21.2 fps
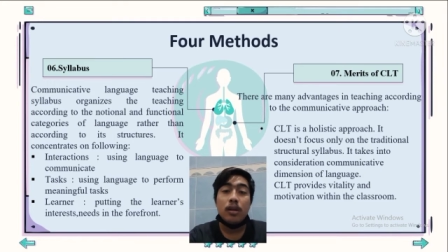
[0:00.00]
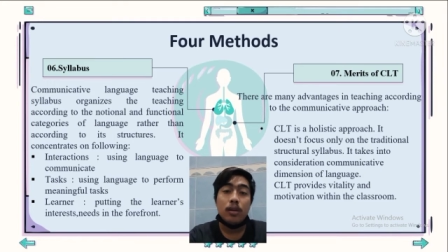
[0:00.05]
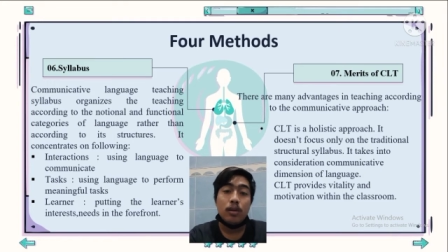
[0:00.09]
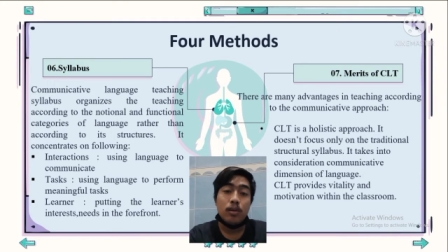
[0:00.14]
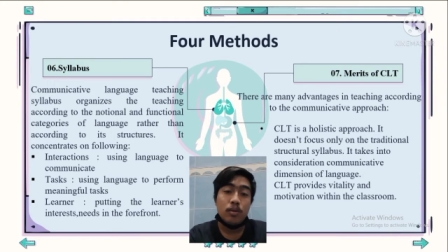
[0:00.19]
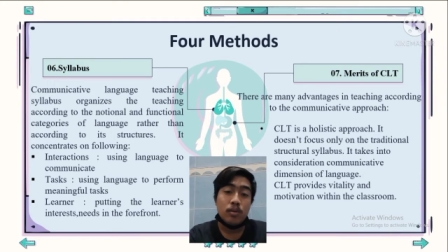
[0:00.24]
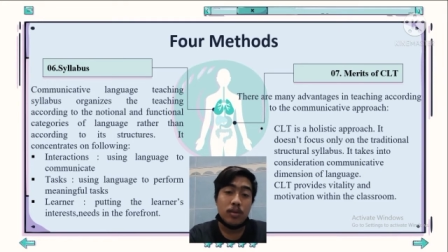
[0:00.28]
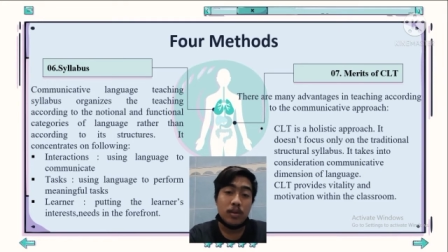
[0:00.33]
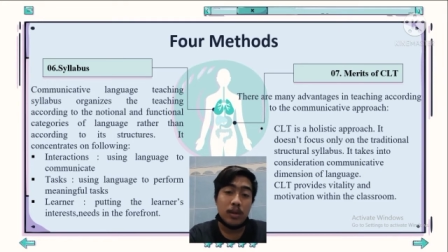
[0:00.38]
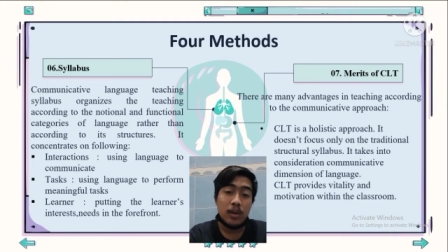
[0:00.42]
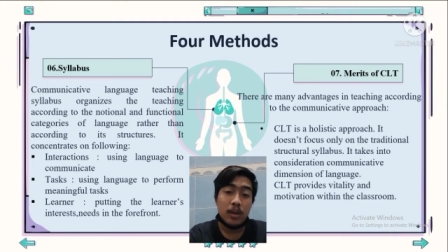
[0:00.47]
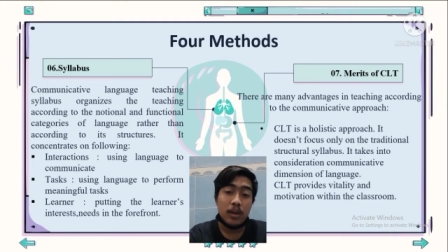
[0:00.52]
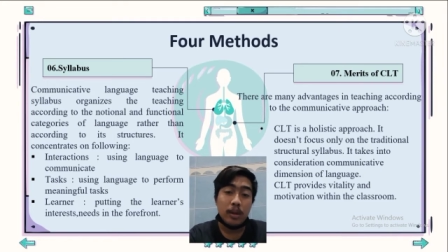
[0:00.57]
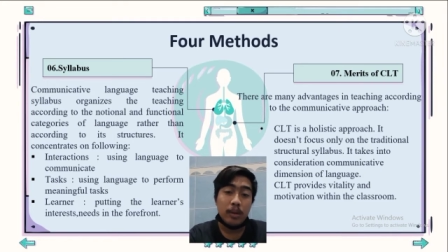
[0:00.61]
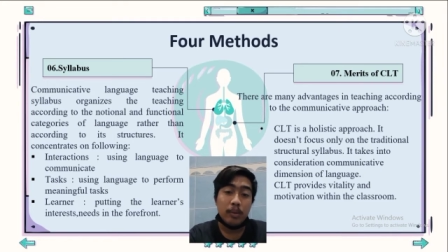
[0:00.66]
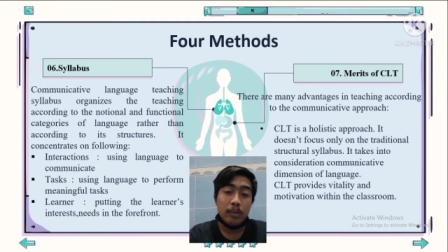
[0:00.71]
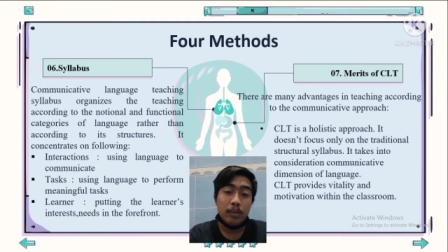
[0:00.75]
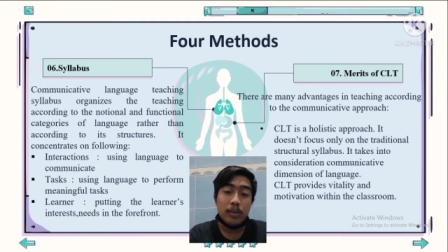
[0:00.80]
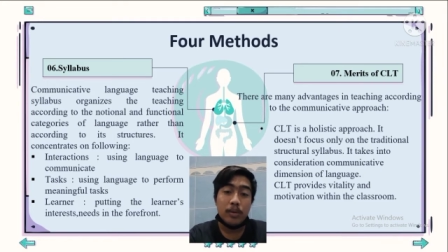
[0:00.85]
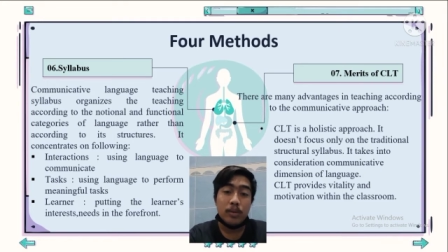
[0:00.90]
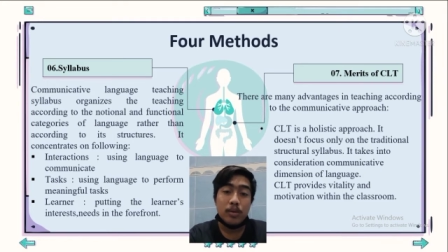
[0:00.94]
using
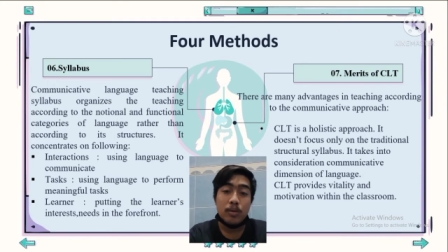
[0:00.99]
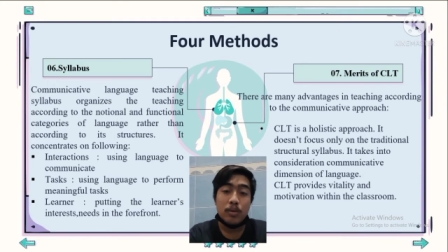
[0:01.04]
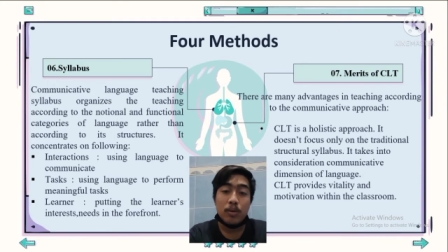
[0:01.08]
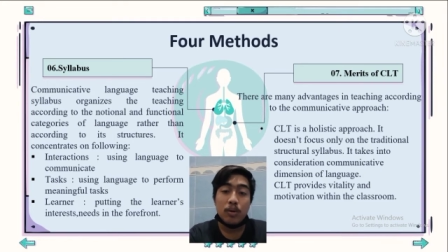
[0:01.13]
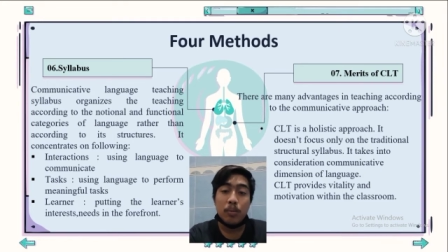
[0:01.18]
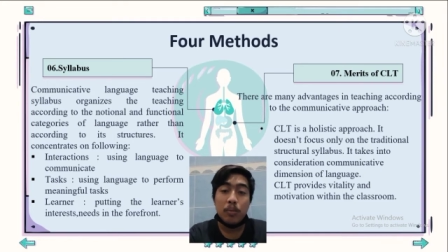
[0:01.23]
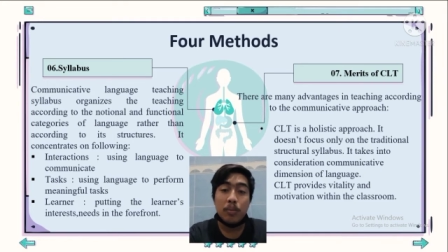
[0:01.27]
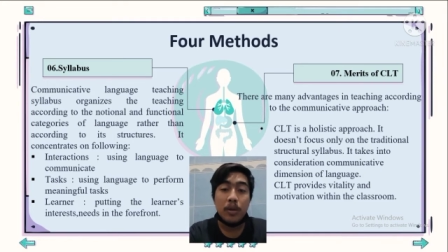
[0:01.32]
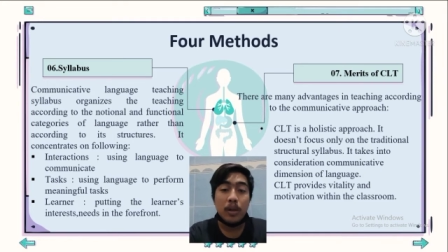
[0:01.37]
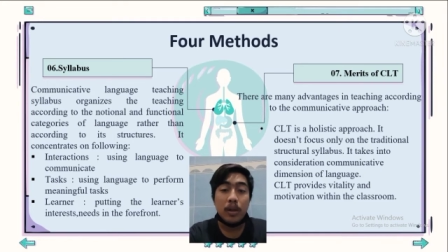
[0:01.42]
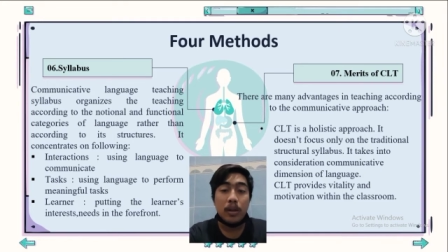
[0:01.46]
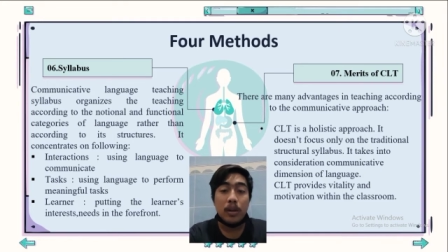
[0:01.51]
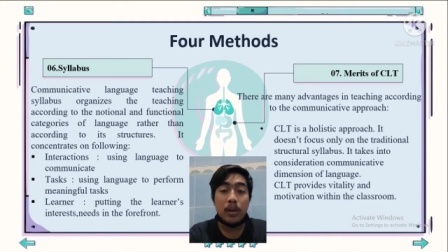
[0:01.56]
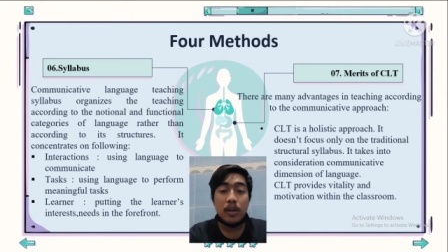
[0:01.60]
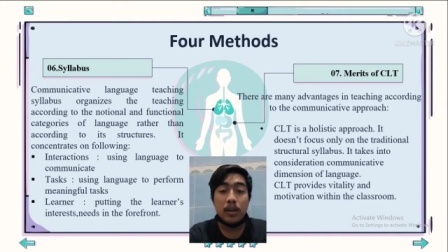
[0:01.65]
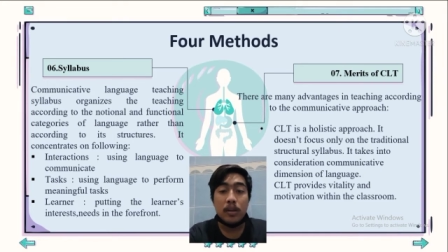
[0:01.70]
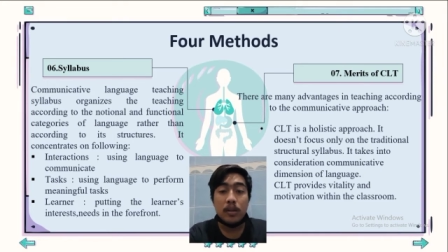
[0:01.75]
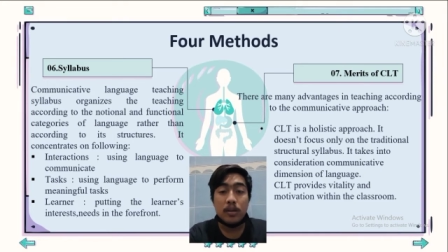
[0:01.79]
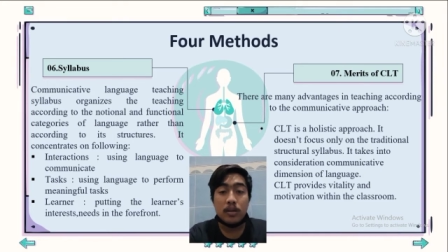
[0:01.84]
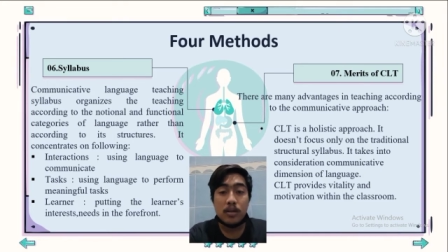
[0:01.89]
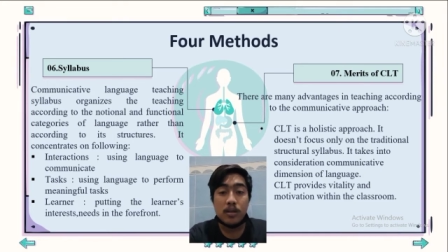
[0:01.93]
language to
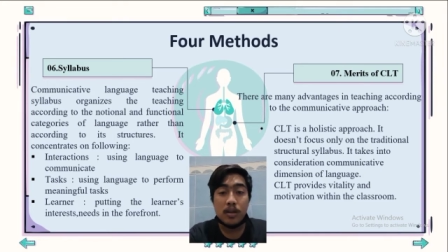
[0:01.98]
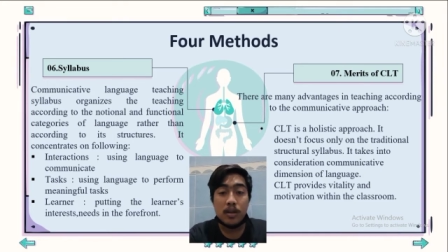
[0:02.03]
communicate,